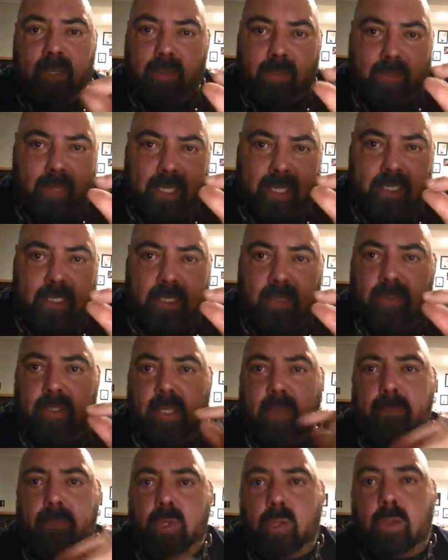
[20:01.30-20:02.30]
little inch of
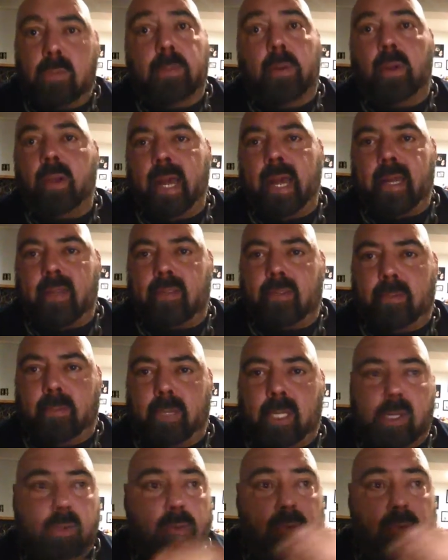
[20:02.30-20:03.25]
something you can pull out of somebody,